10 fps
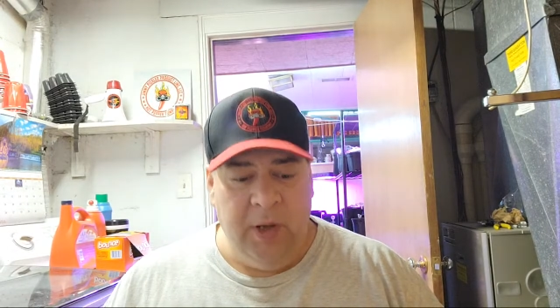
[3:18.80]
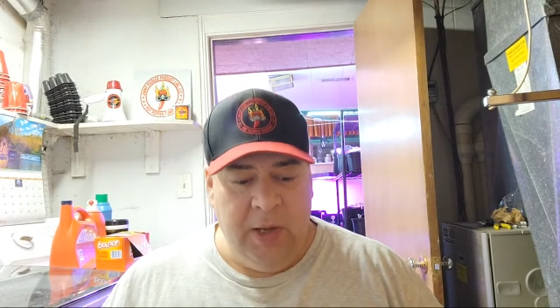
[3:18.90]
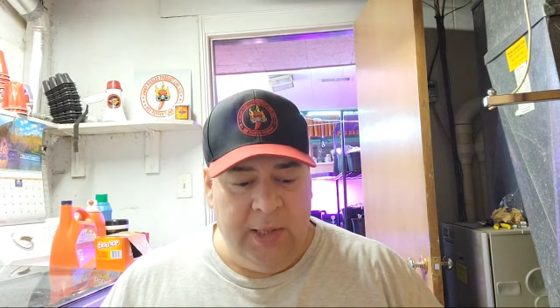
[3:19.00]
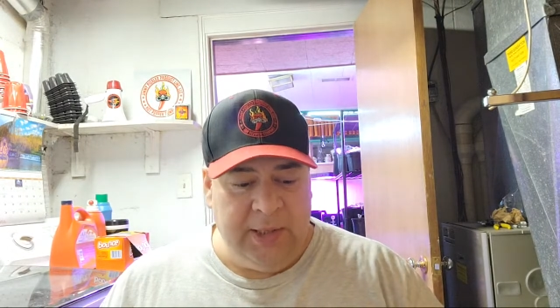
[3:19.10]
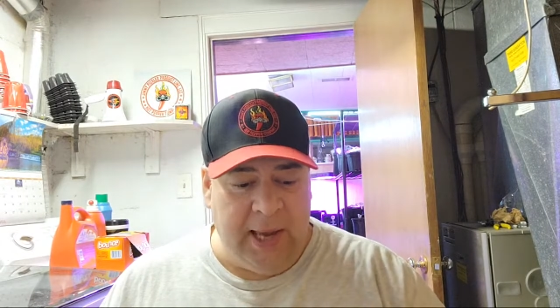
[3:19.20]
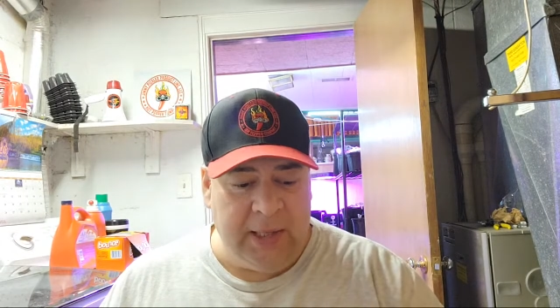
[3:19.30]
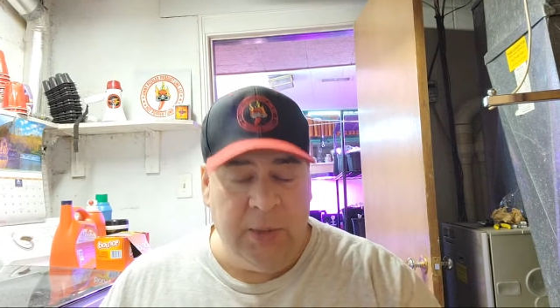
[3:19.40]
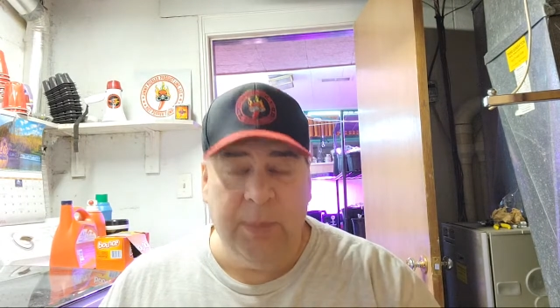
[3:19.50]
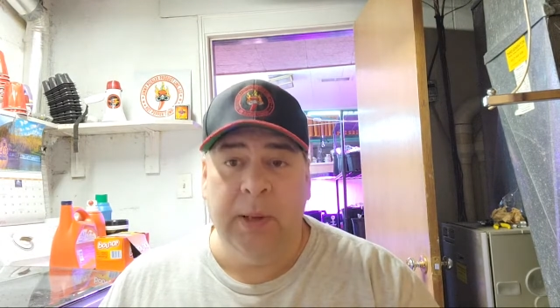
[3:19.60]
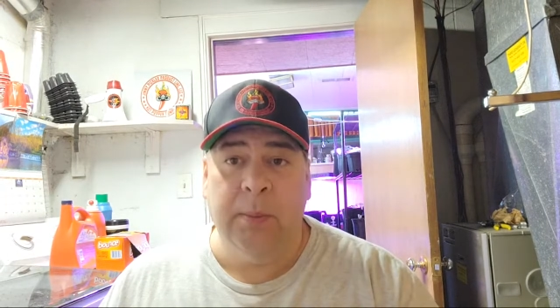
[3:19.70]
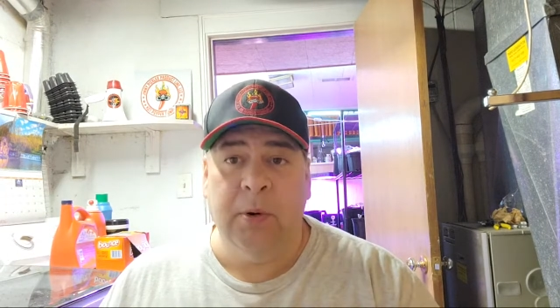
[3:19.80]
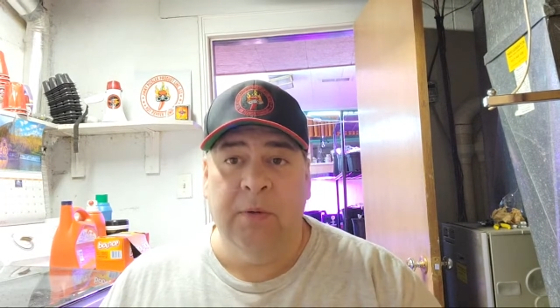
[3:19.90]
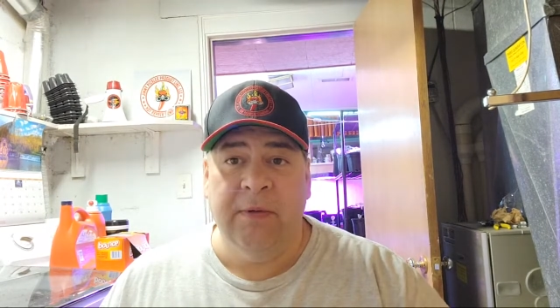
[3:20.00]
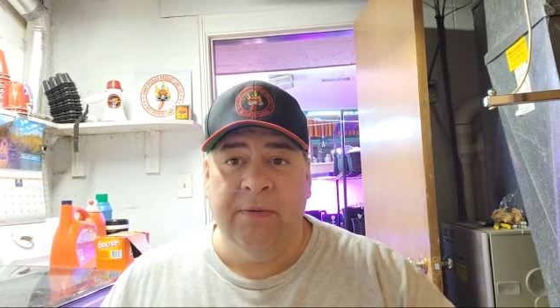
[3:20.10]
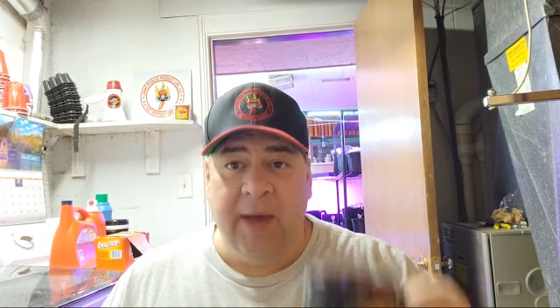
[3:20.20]
It's actually been a
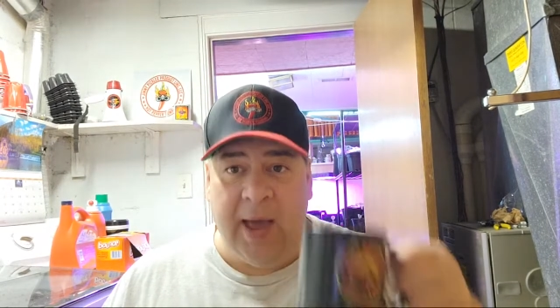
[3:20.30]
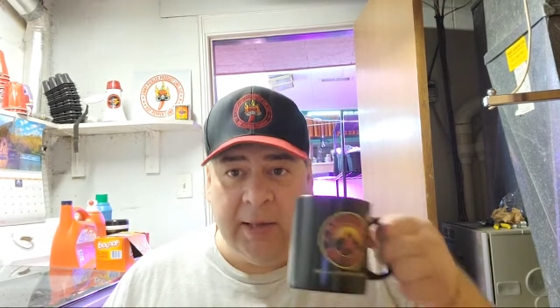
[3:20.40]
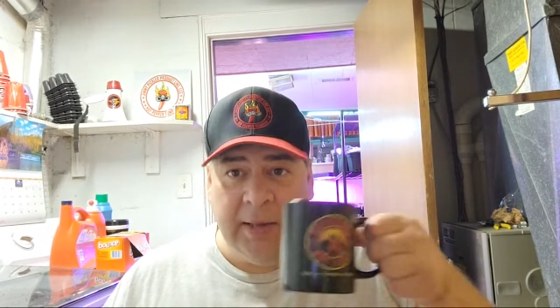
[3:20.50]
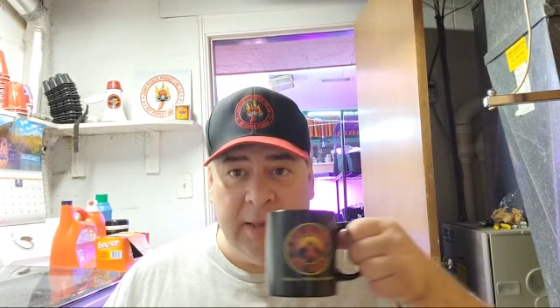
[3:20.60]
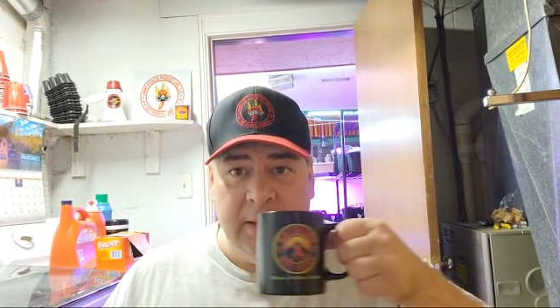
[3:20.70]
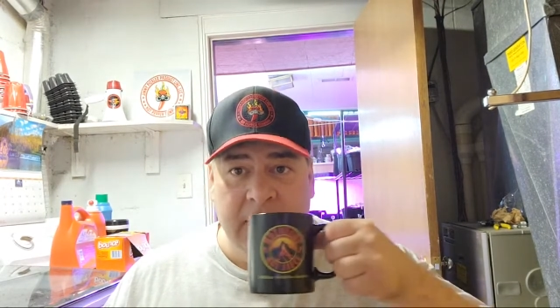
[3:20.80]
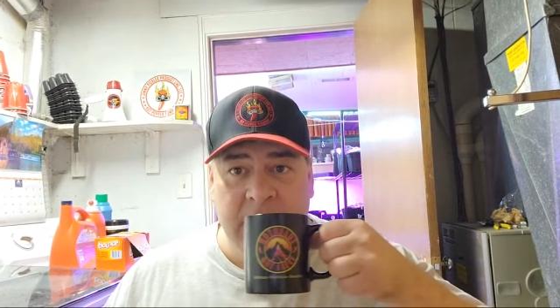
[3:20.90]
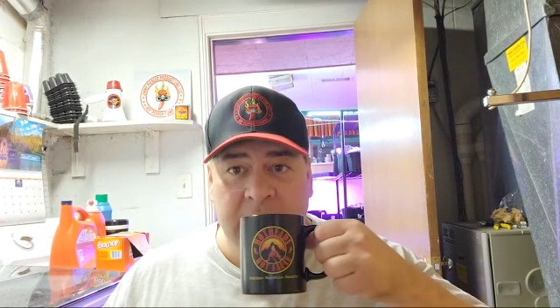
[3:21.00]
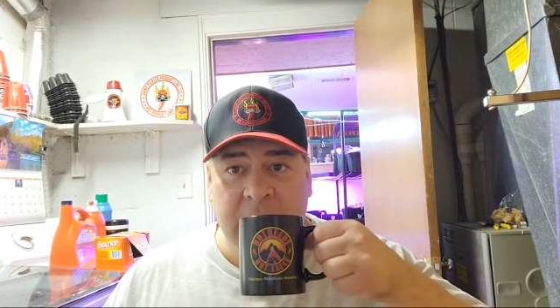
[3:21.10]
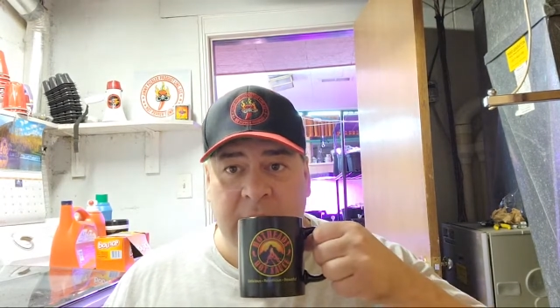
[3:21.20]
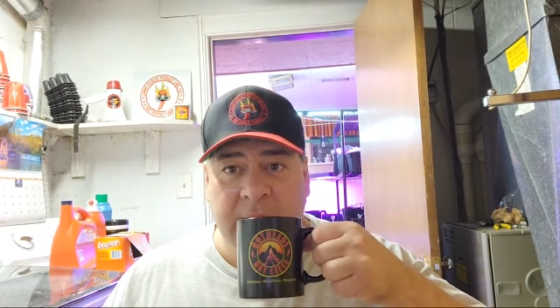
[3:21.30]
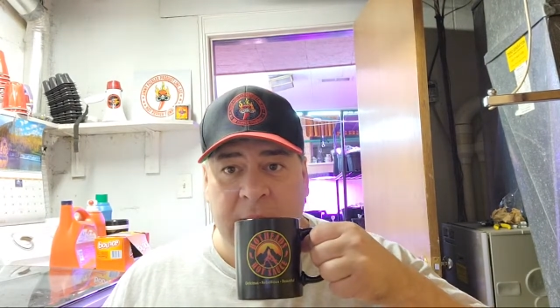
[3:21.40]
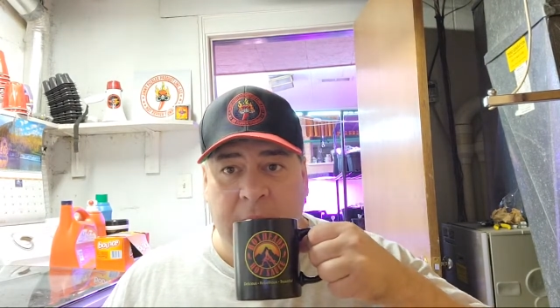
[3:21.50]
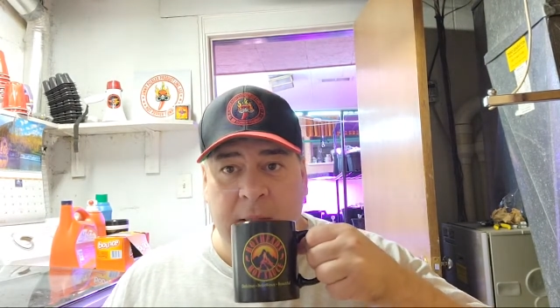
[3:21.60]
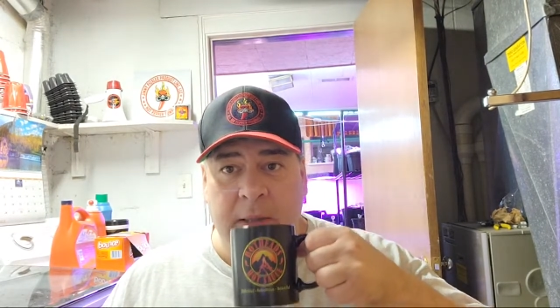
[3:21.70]
proven fact that
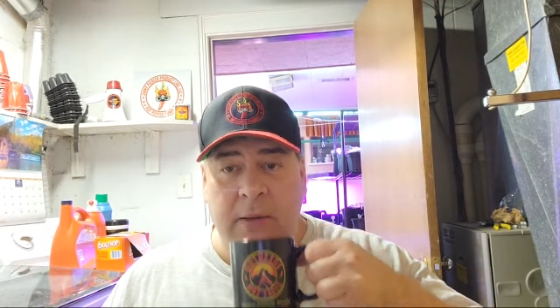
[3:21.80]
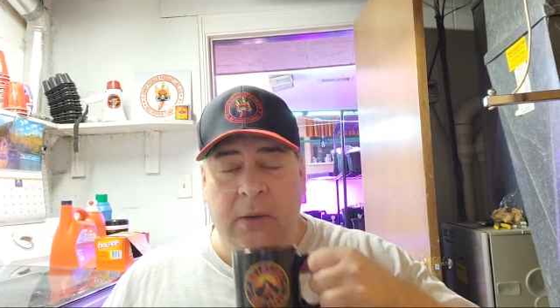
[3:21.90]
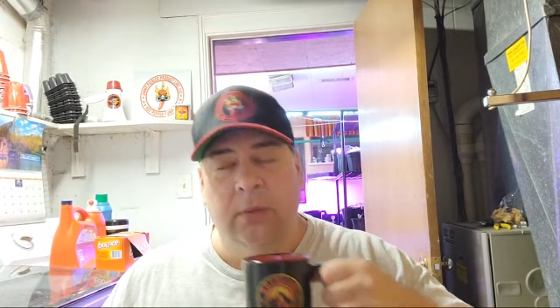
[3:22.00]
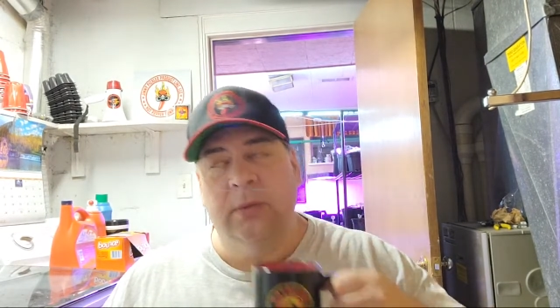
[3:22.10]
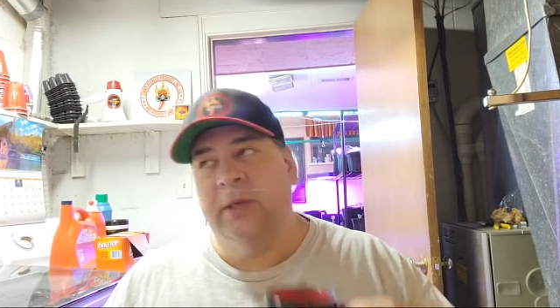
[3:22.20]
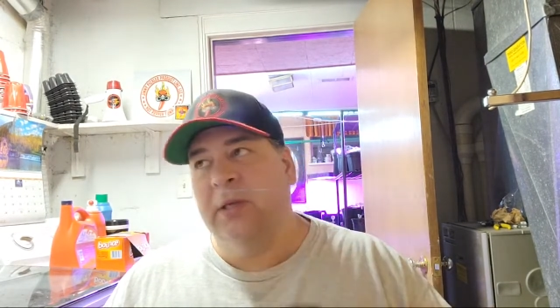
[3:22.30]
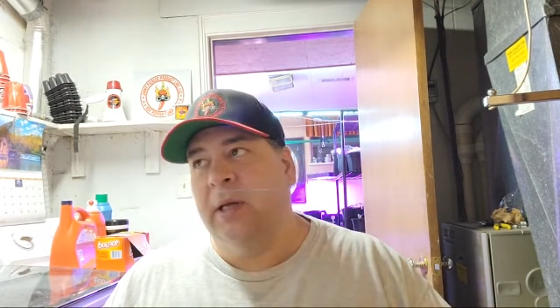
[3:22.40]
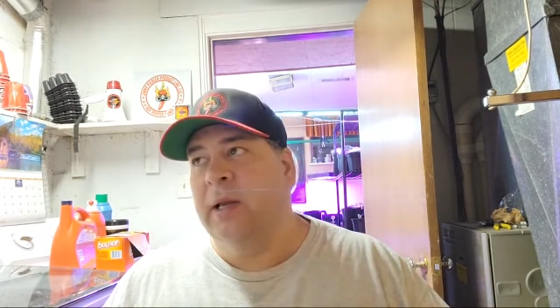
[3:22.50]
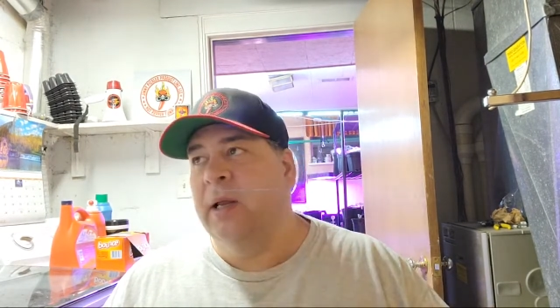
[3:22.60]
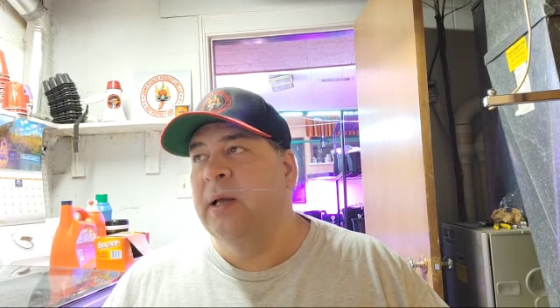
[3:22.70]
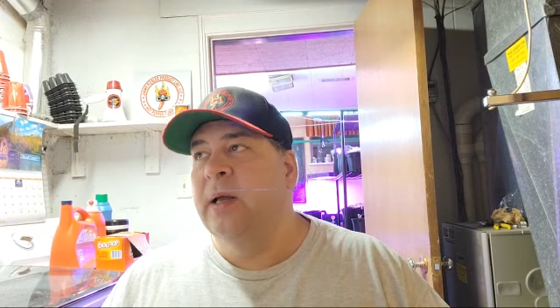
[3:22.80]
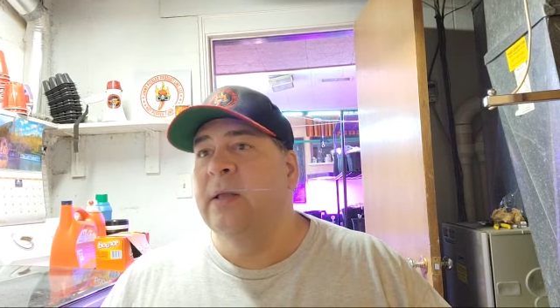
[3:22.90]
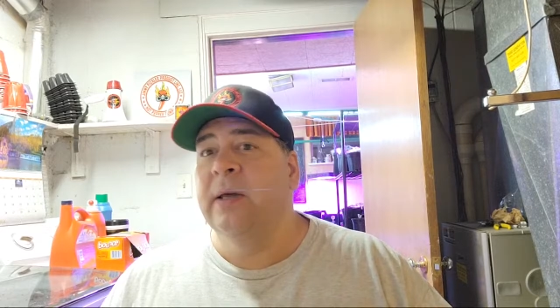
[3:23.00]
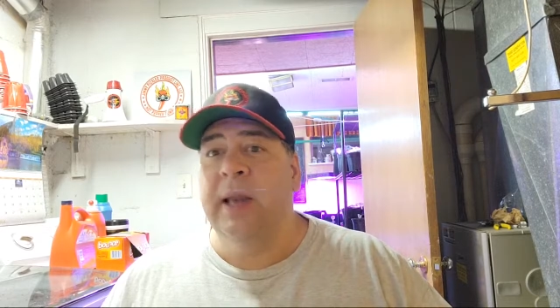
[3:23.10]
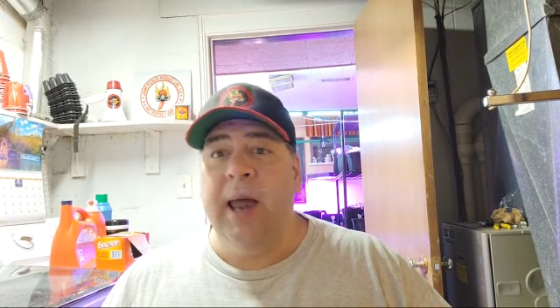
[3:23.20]

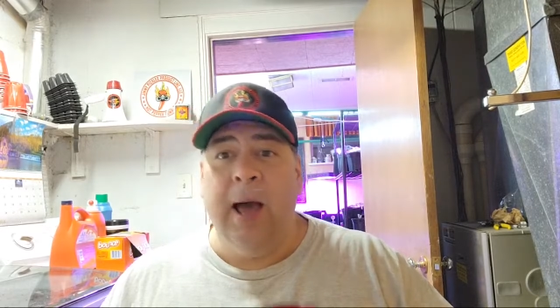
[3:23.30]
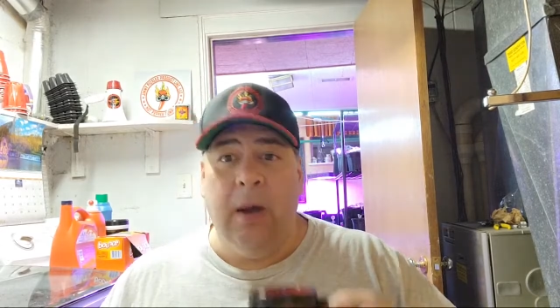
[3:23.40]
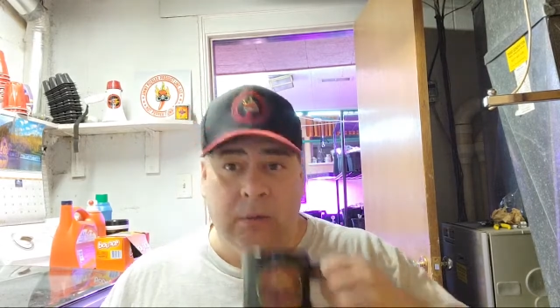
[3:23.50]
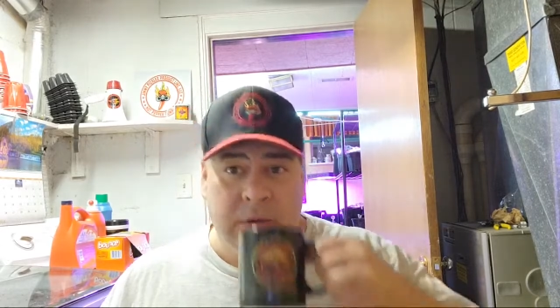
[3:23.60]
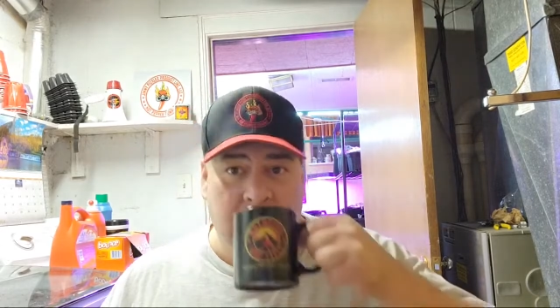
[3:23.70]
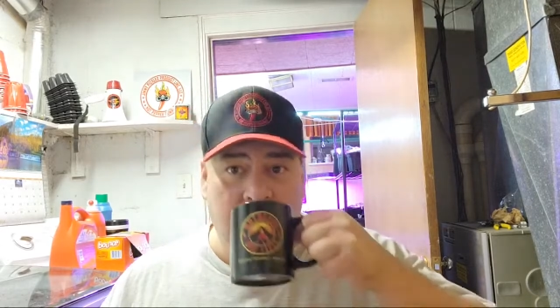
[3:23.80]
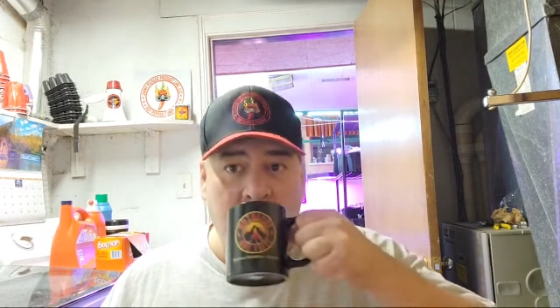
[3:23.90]
the clouds